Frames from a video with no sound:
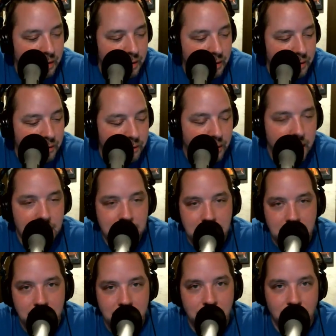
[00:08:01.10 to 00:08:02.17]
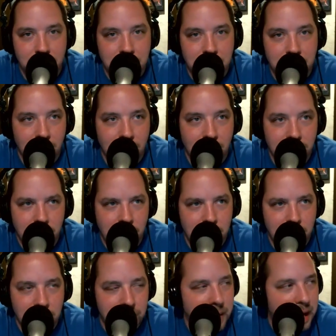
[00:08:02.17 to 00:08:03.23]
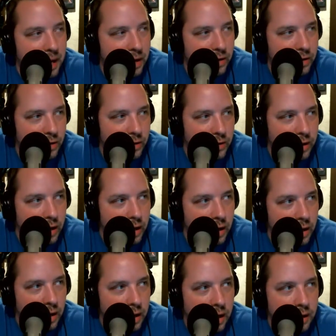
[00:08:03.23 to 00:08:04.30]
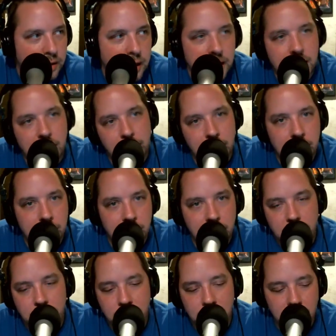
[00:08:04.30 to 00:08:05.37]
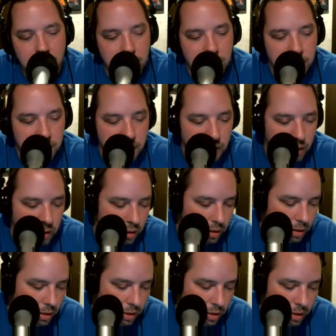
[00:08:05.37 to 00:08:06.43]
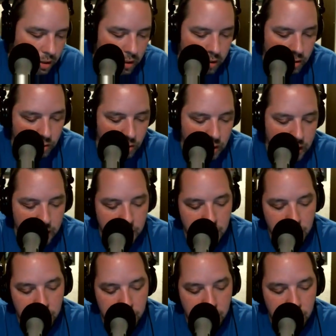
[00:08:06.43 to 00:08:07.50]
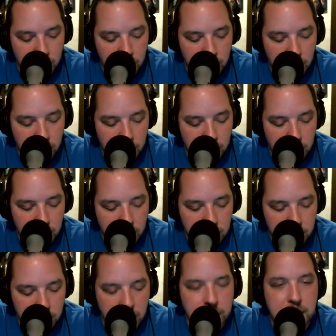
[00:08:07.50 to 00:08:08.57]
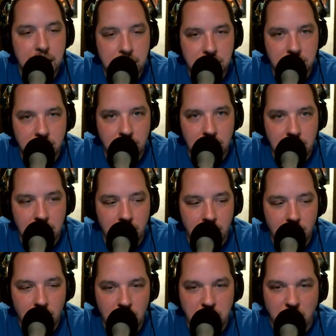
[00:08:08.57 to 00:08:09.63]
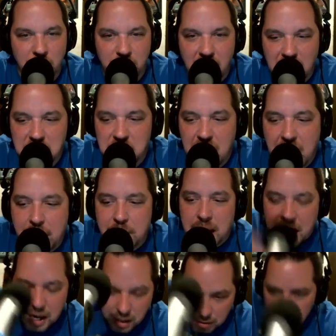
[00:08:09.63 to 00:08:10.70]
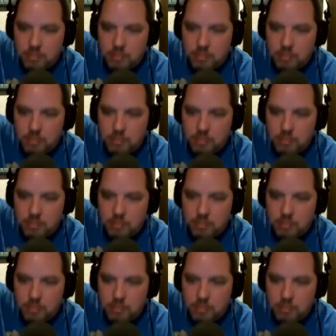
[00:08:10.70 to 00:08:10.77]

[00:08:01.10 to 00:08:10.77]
friend that worked there, also, we were both managers. He said, "Come here, Drew. Come here. Look at this." And I go, "What?" And he goes, "TPS load letter. What the fuck's that mean?"